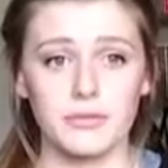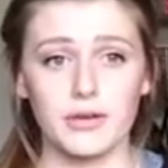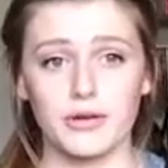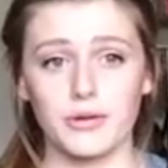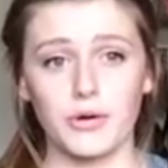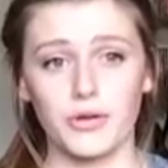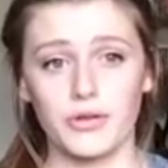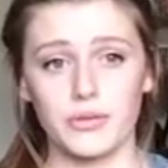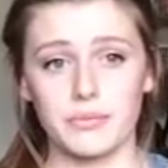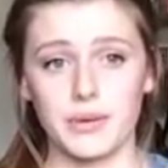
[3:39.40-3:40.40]
built
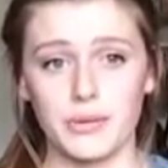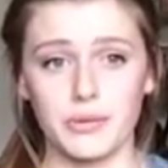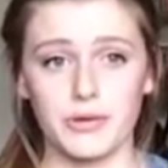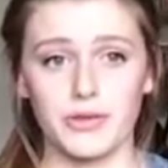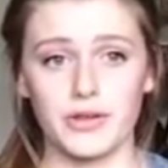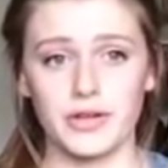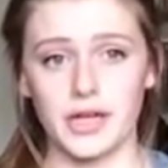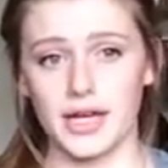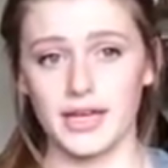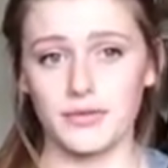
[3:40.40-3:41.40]
upon the
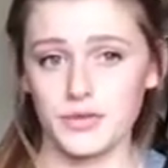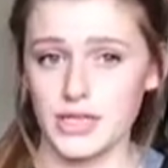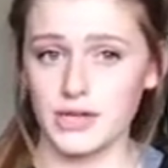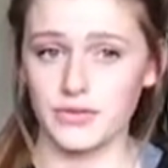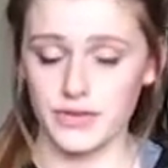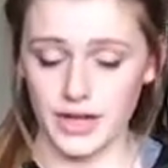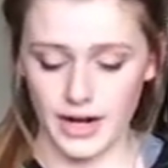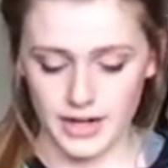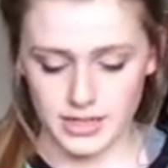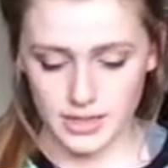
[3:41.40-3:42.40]
naivety of the
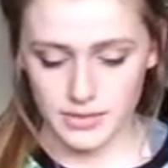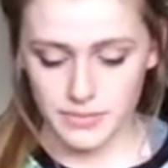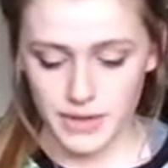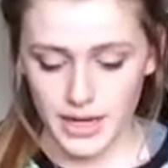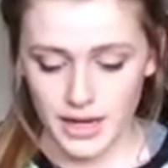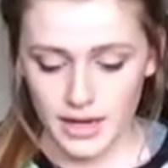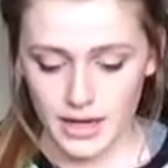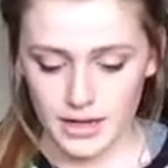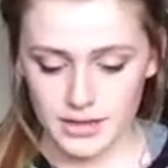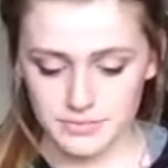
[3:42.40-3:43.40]
character.
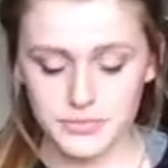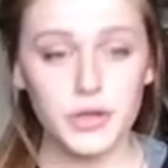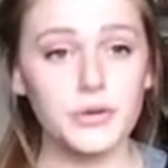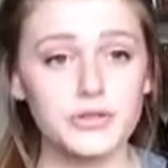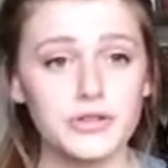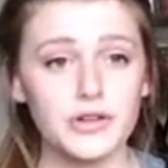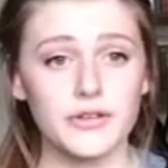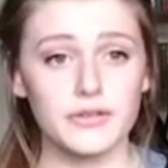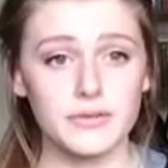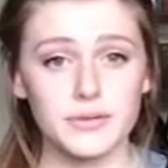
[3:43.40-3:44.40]

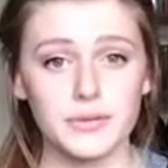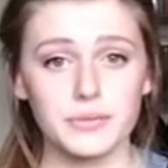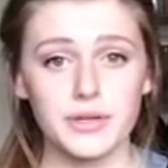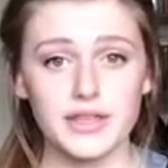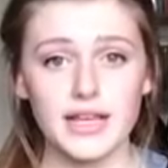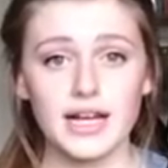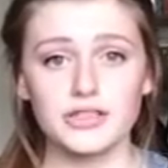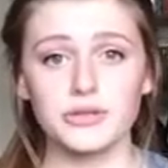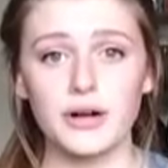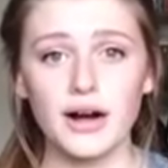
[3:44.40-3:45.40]
Also, with the
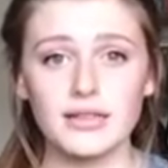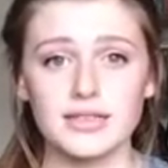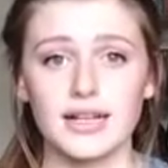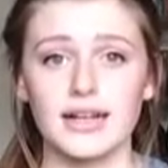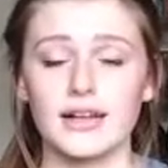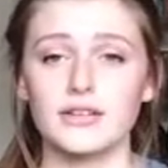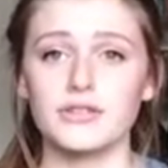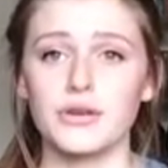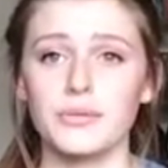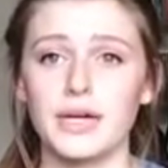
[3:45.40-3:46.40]
actual casting,
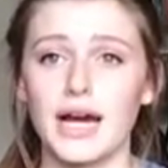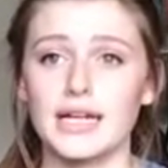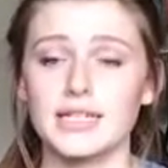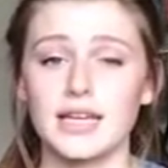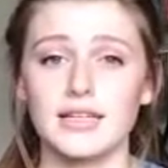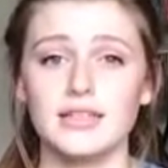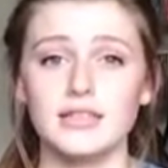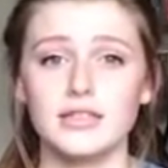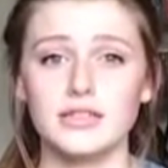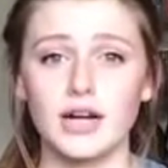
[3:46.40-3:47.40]
so we had
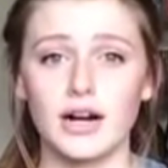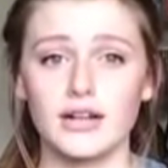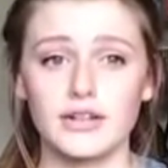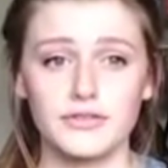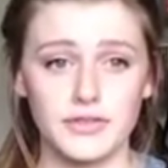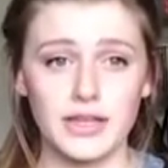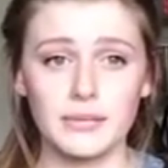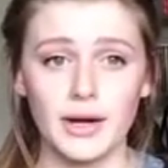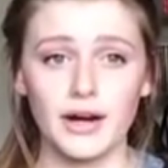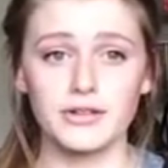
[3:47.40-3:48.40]
a young
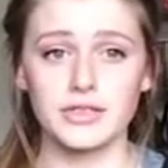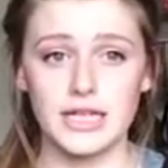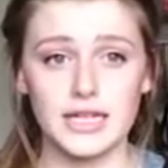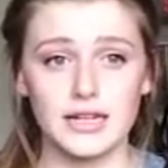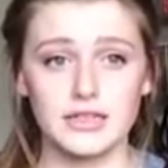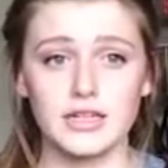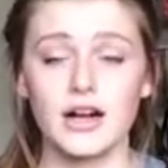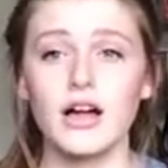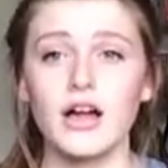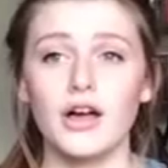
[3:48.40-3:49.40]
female
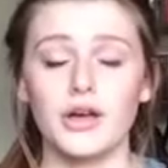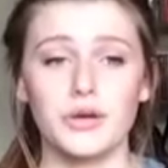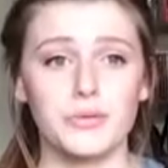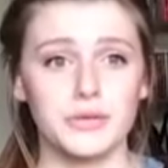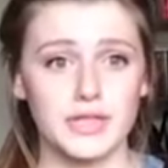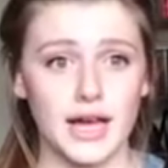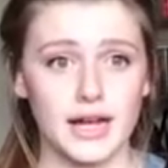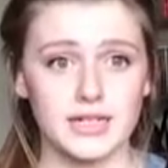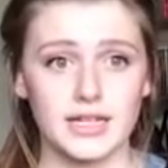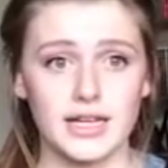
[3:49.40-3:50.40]
teenager who was
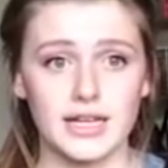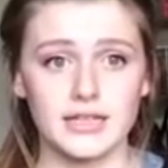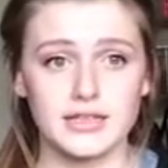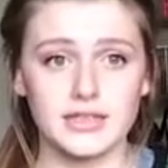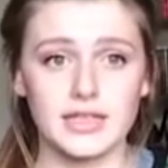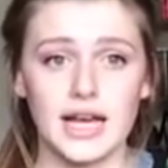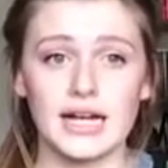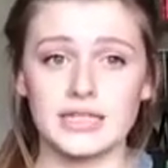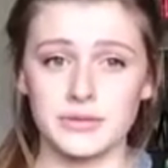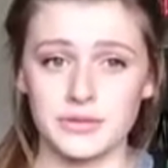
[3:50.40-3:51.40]
actually, the
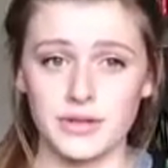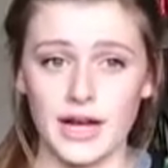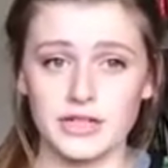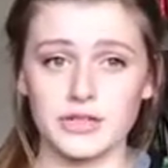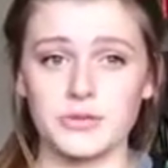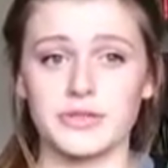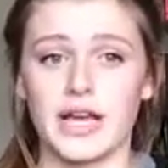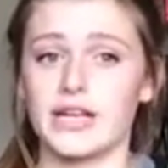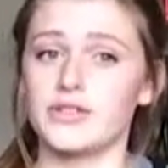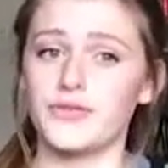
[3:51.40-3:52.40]
actress was
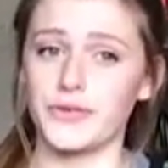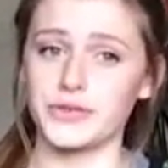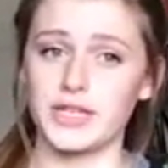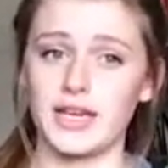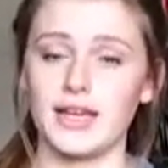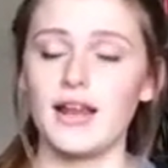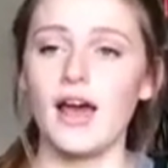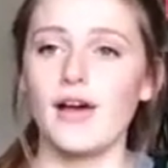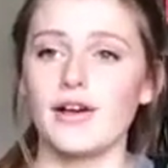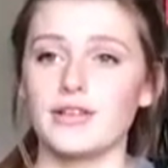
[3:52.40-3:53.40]
age 14,
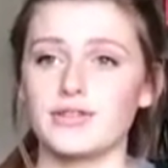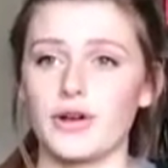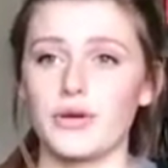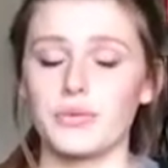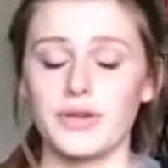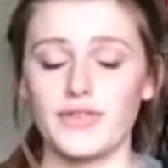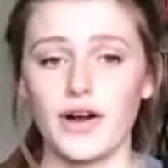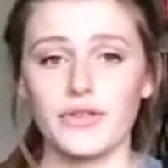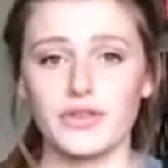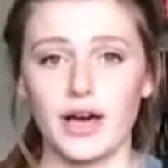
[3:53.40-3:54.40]
so we
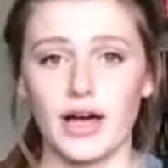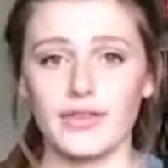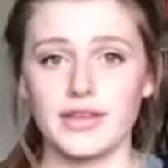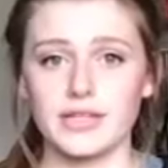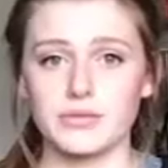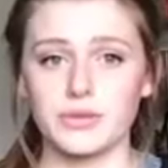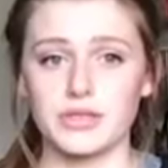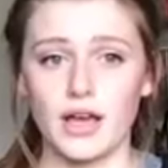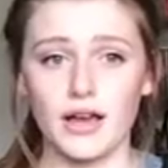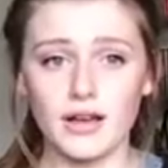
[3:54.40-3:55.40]
felt that this
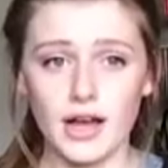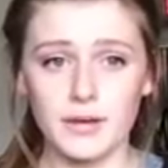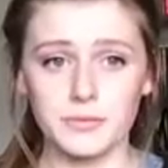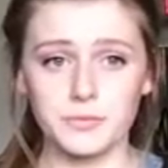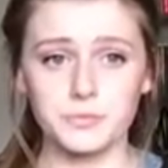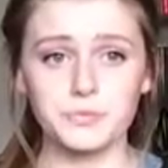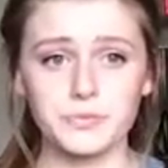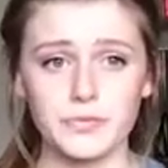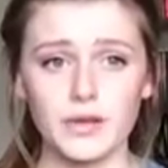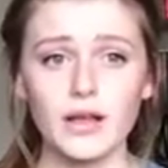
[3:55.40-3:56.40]
was
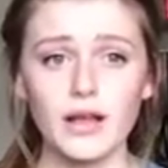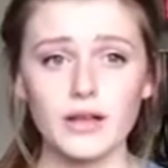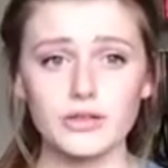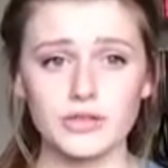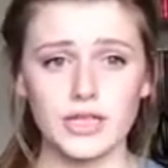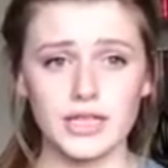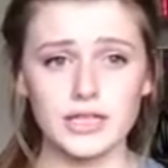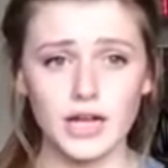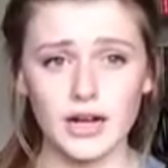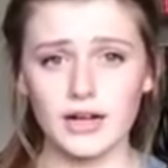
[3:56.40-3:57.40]
the
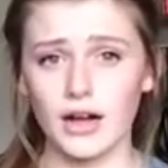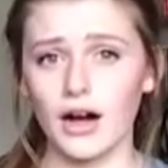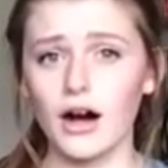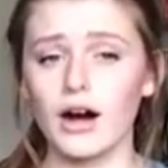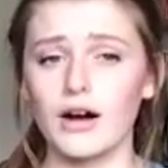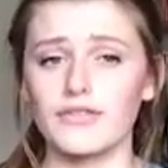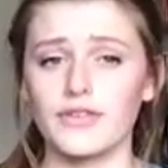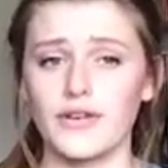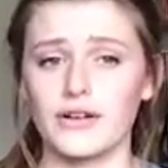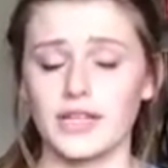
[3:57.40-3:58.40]
younger half
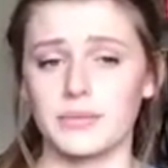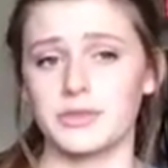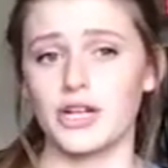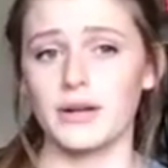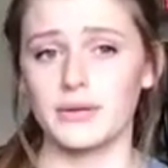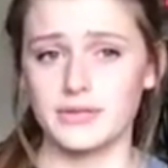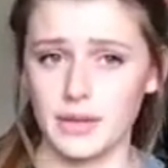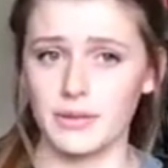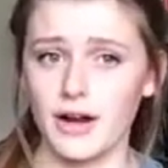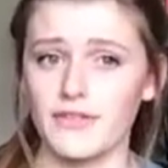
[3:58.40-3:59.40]
of our
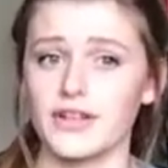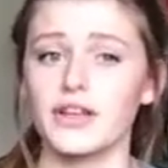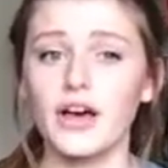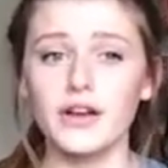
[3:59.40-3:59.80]
demographic,